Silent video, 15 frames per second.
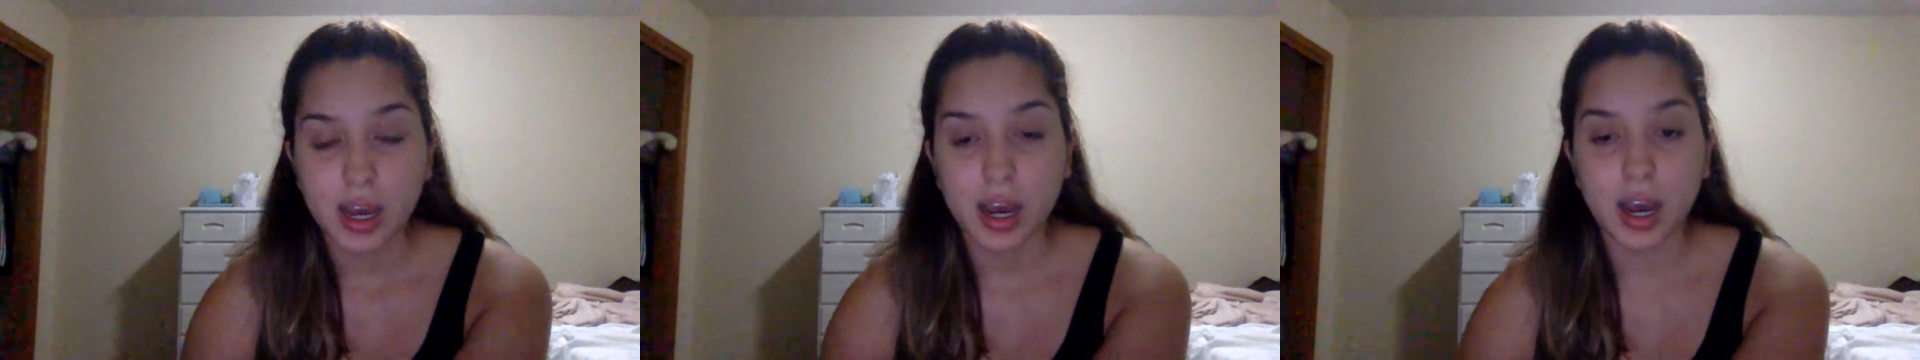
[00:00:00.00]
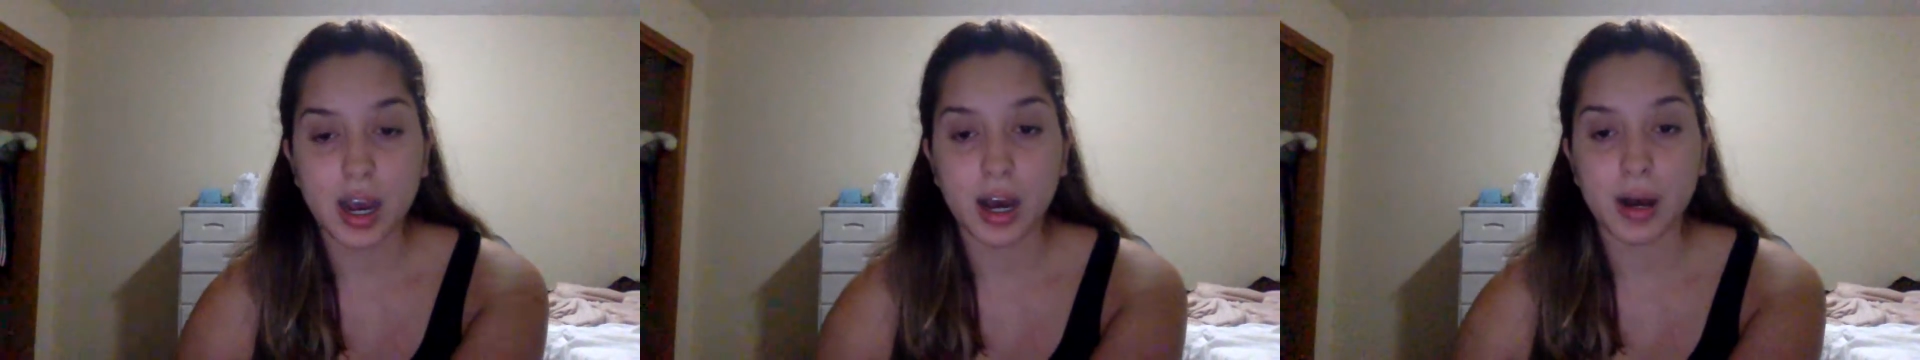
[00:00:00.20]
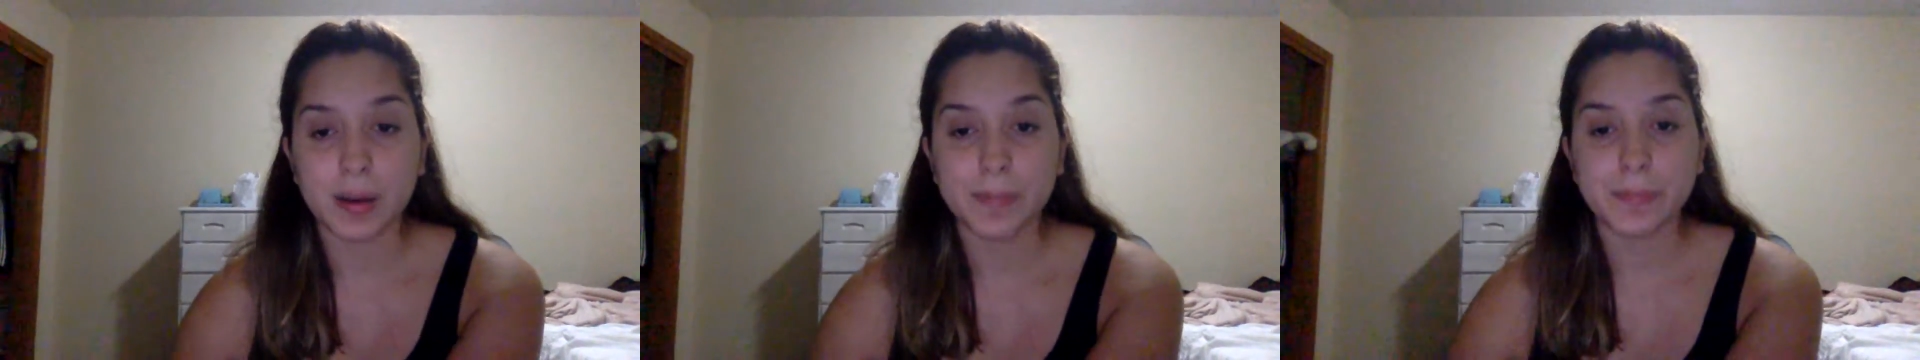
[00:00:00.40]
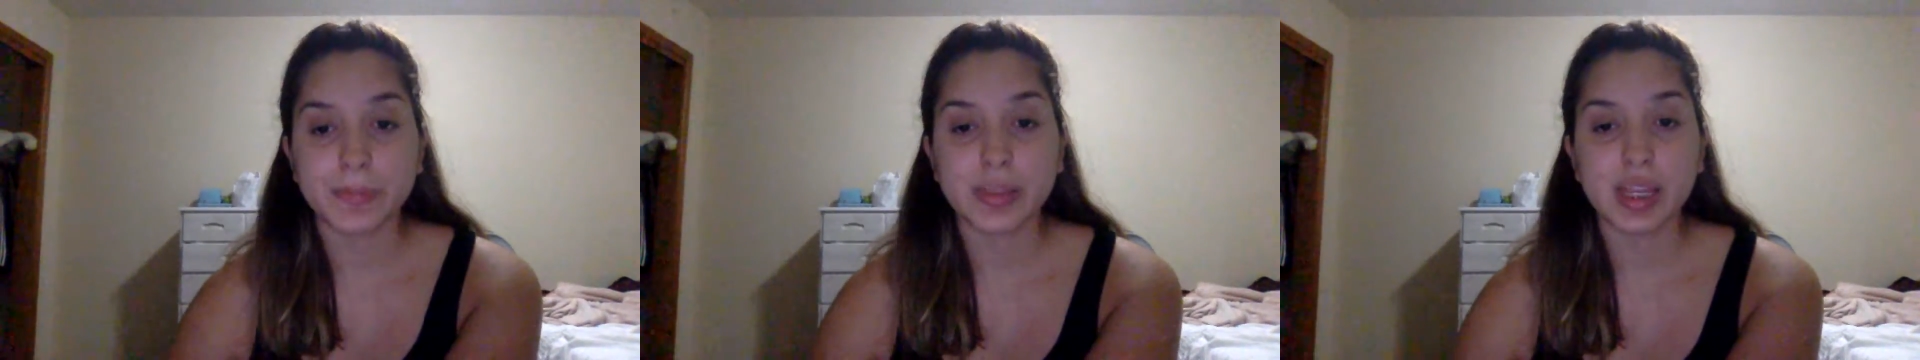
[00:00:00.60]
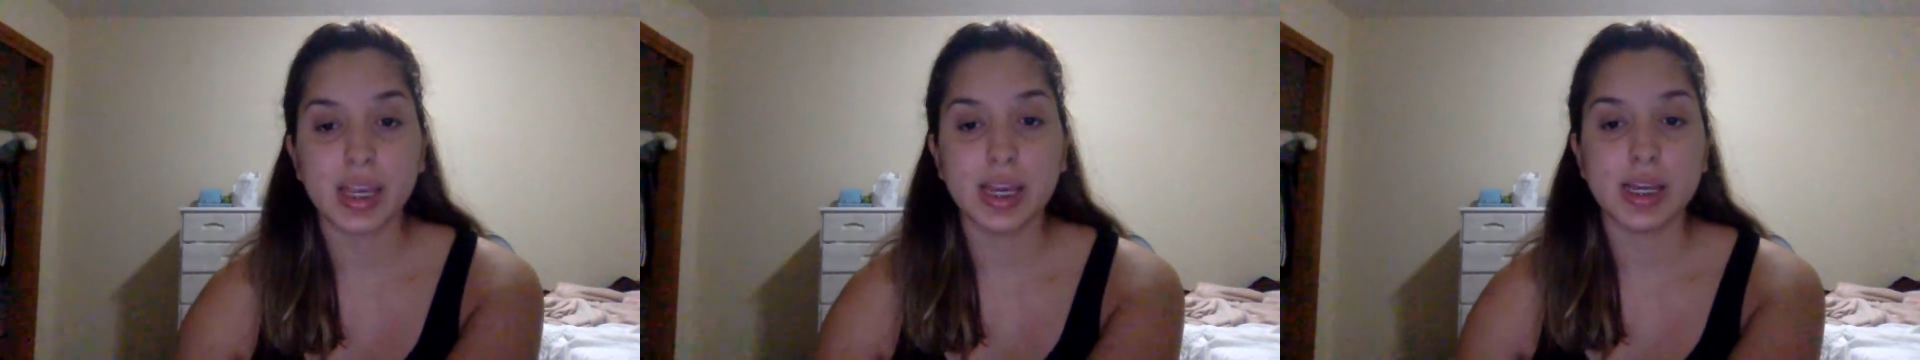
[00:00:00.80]

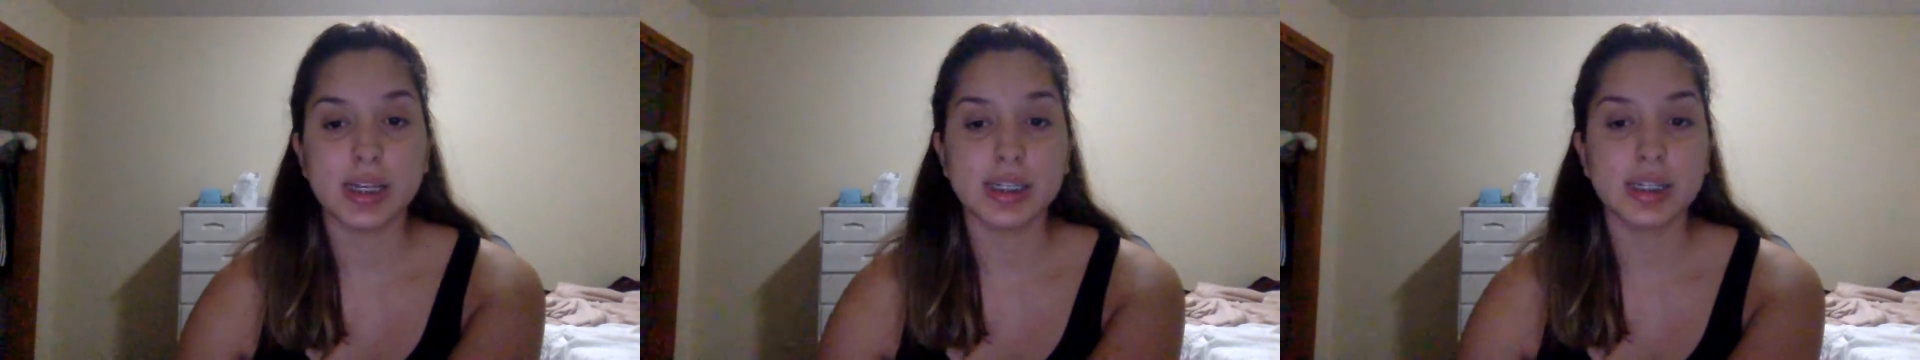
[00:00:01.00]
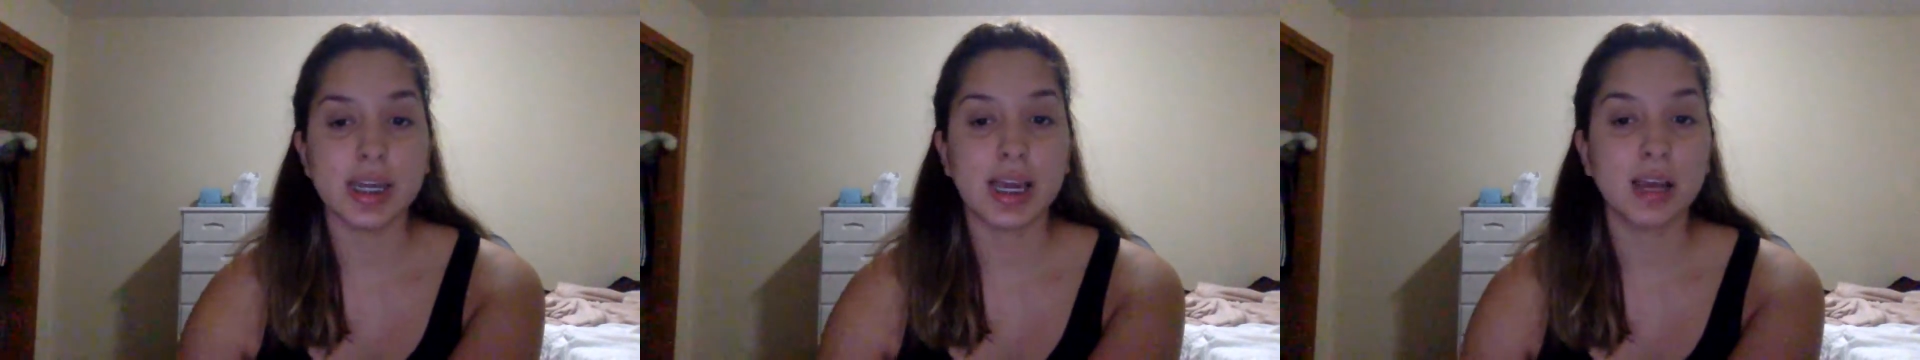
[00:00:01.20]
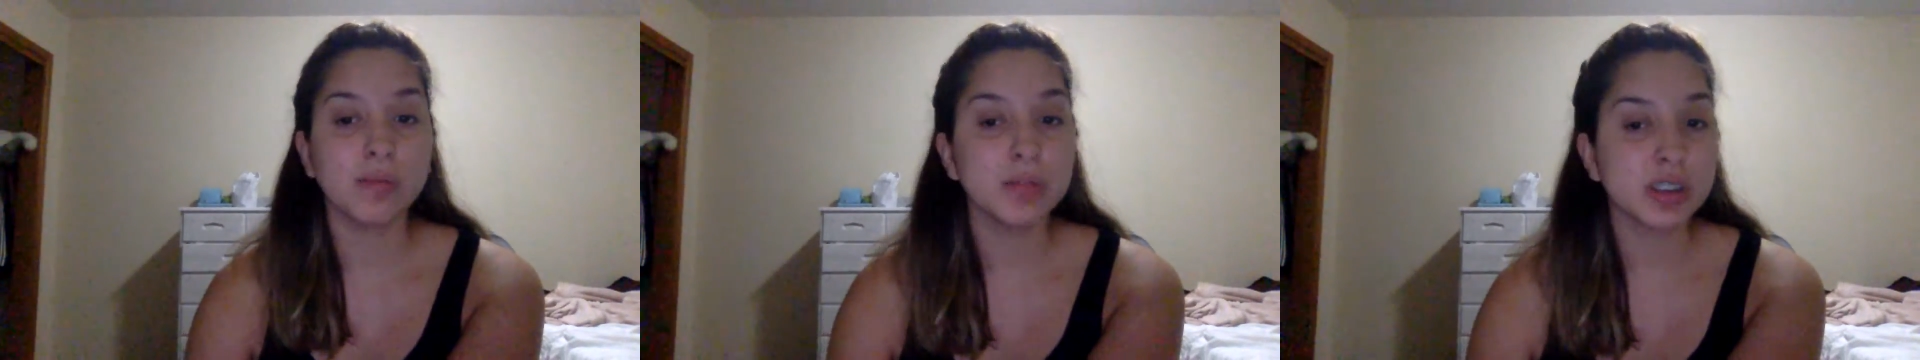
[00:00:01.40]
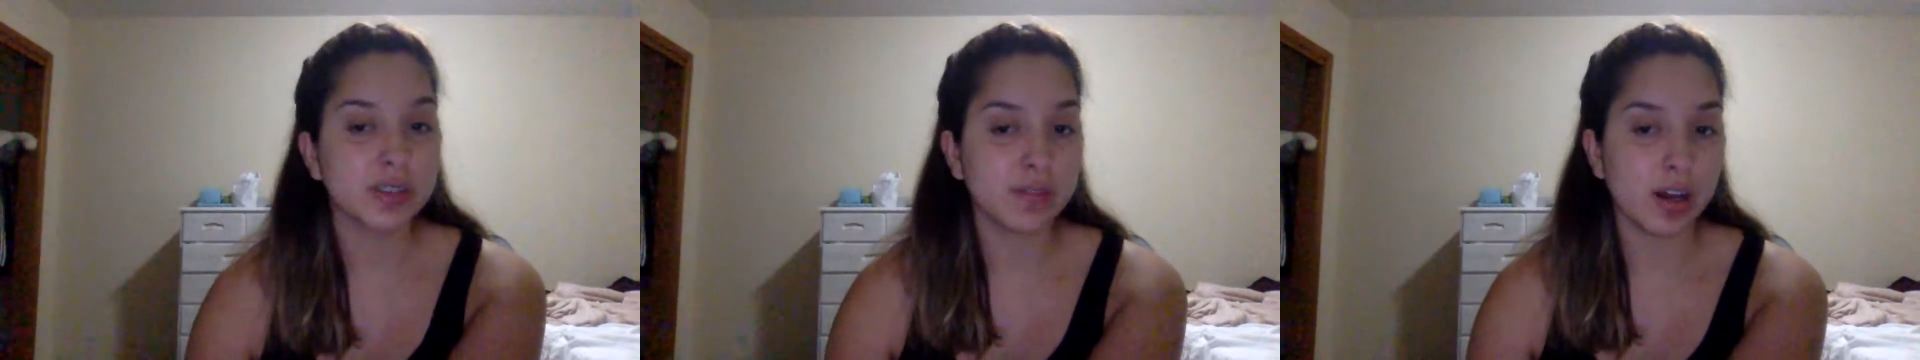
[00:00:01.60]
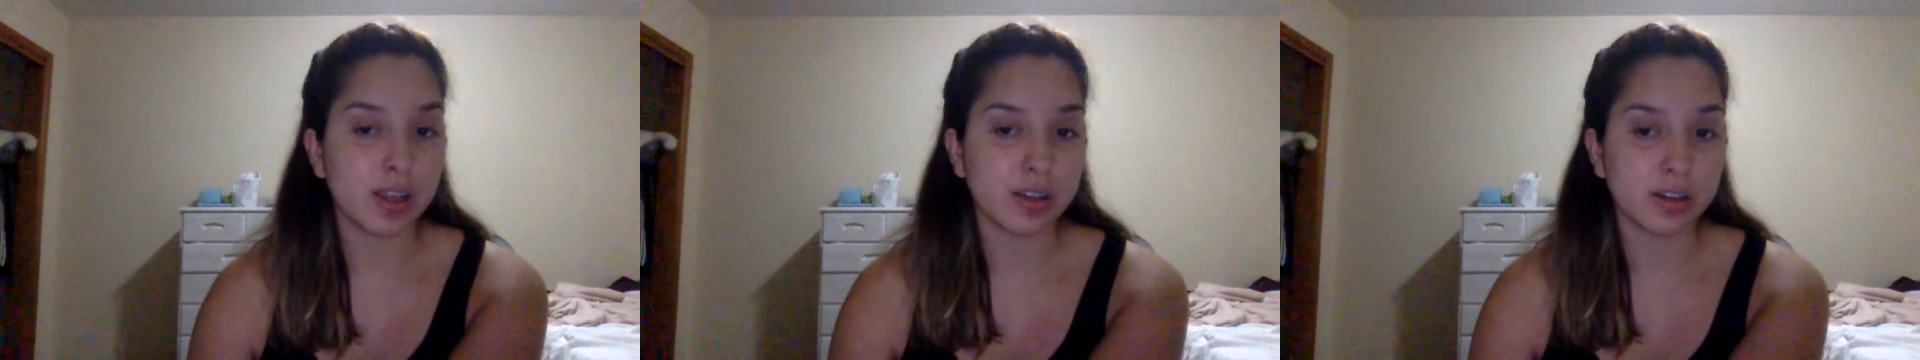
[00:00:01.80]
And Hamlet's
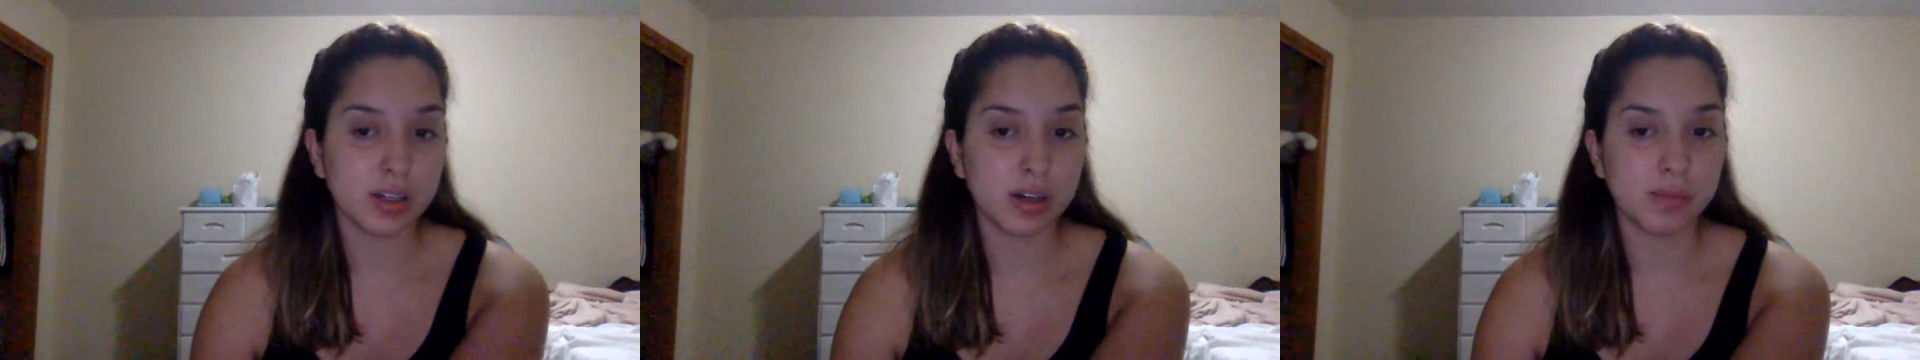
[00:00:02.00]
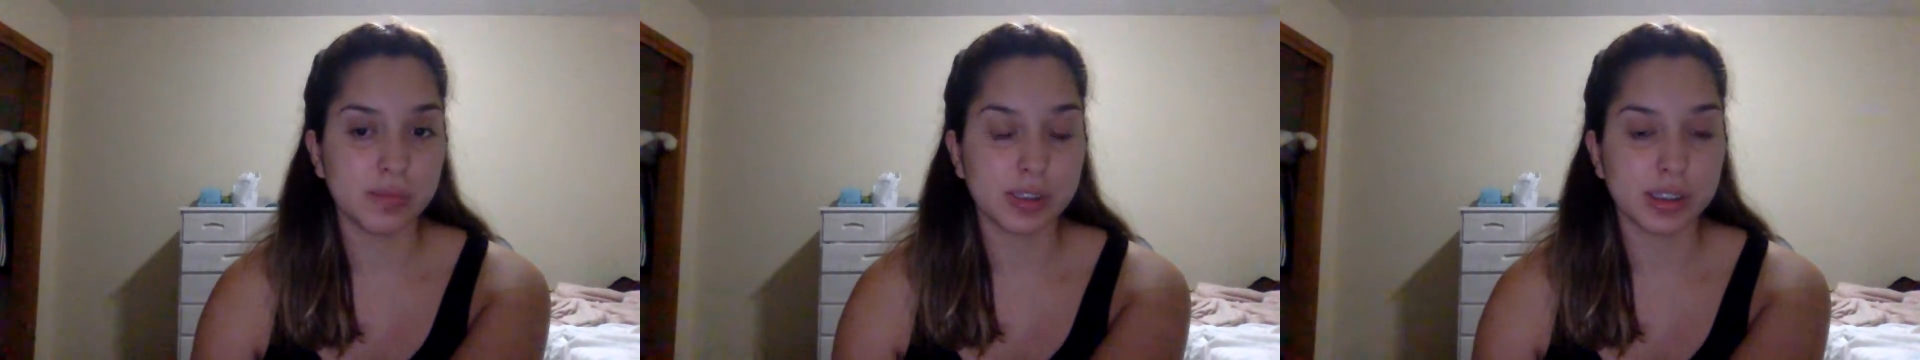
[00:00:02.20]
father comes